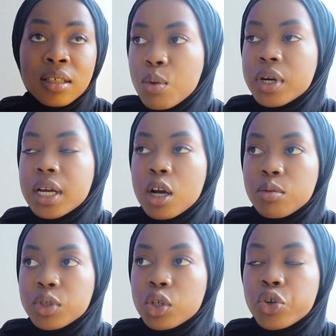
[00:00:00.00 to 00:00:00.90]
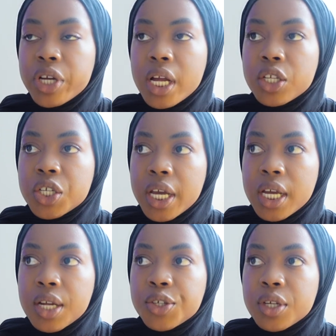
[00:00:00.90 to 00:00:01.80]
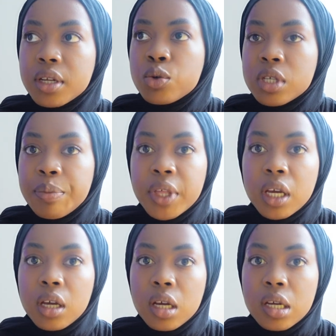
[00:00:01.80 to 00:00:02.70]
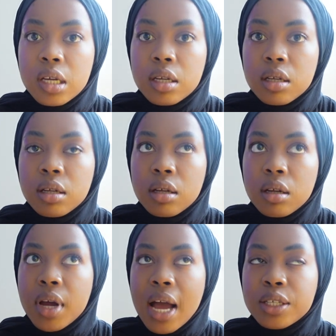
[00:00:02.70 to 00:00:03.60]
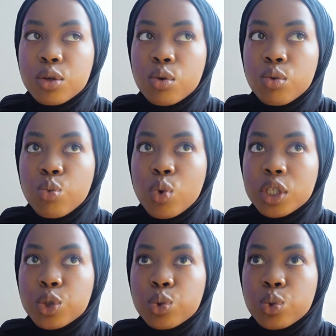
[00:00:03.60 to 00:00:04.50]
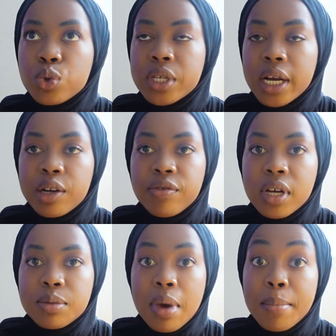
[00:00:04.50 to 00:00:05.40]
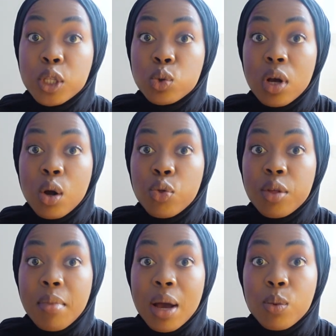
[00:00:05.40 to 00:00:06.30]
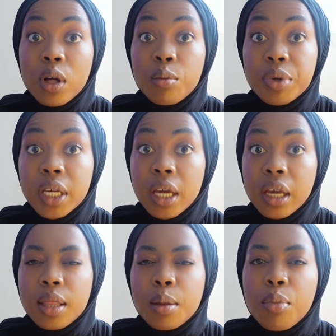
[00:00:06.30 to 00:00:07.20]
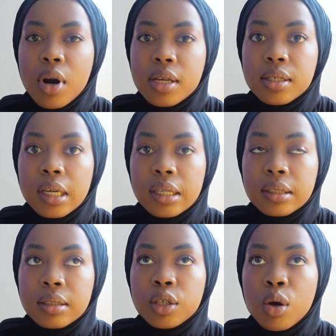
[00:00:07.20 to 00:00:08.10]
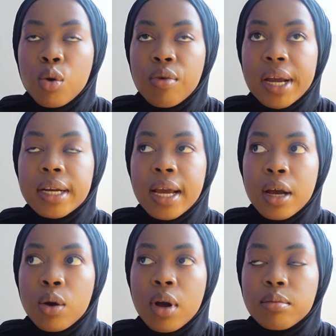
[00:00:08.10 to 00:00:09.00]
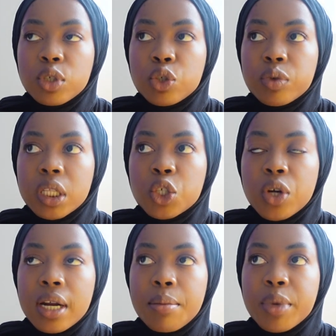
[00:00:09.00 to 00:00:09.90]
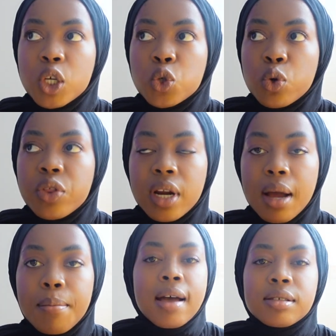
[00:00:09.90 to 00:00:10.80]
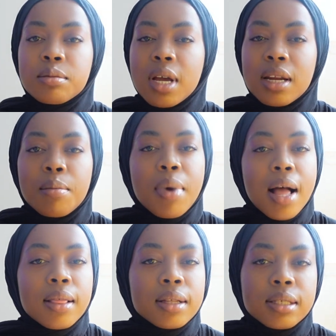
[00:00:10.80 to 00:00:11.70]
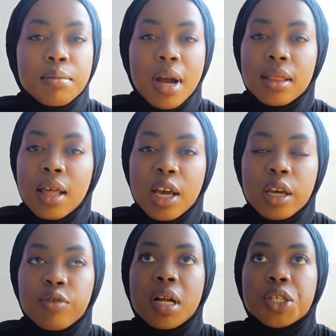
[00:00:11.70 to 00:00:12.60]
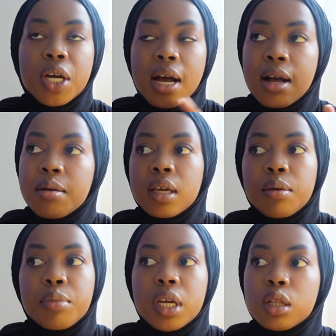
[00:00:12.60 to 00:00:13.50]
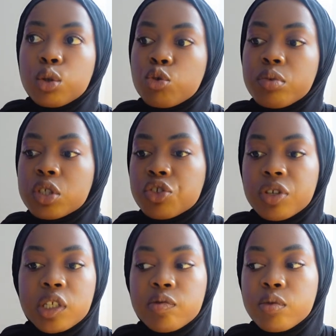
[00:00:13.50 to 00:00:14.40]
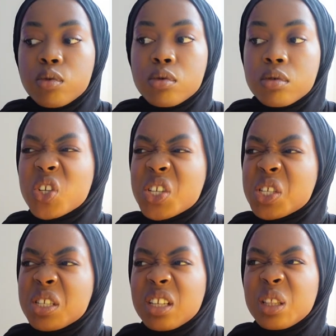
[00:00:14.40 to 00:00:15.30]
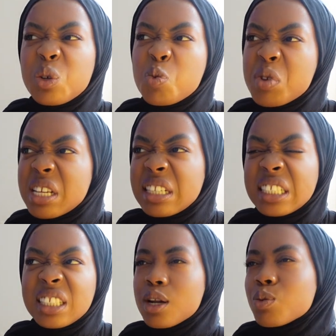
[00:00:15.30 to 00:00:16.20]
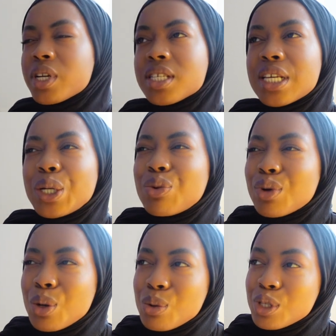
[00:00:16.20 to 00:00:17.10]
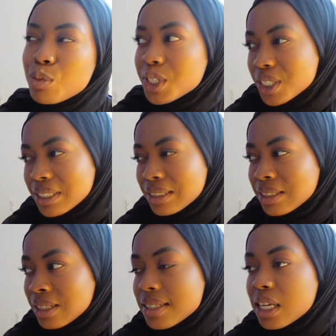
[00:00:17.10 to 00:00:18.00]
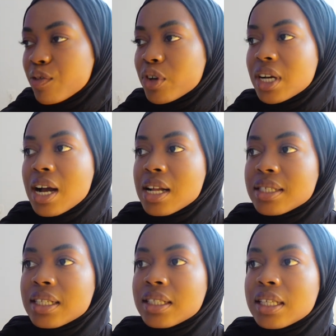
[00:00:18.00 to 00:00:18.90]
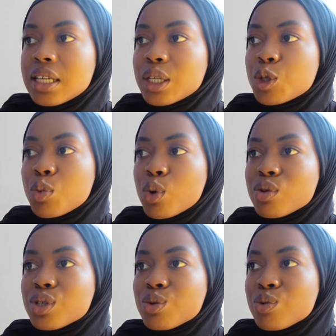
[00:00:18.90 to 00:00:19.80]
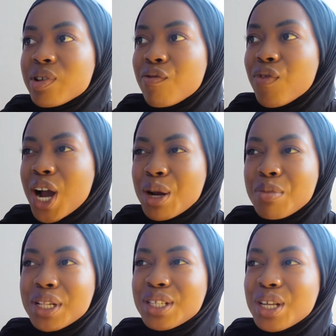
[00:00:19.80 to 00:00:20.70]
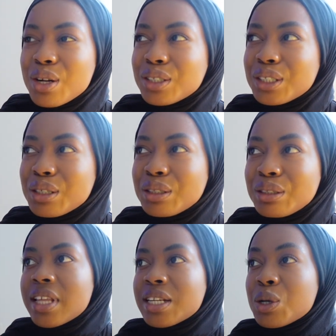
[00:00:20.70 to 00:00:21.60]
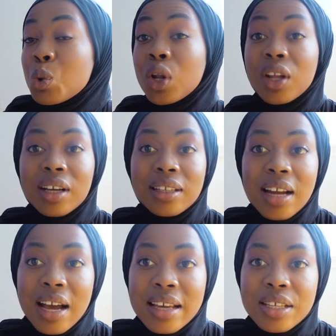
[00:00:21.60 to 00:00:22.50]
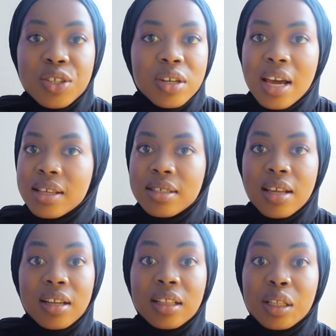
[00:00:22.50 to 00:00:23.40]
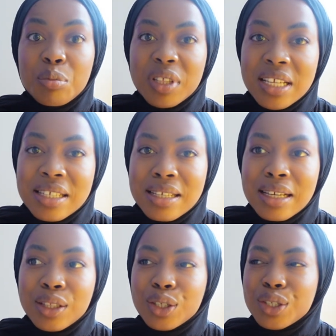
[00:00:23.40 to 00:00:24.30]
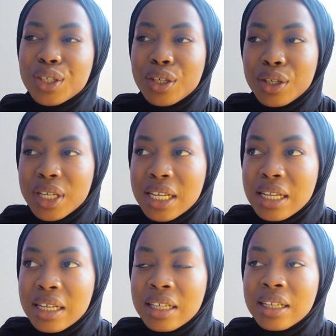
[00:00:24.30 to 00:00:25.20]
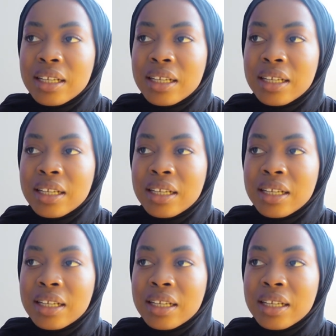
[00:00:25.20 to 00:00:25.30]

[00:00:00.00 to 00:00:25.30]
I want to help to create change and do something good, but I don't want to sacrifice my mental health and my well-being in the process. So right now I'm just really trying to make sure that I have some kind of balance in my life. My job can be a little bit stressful or just a little bit, I don't want to say gross, but just, it's like if you're constantly exposed to environments that are just, that don't look nice, they're not aesthetically pleasing, they're dirty.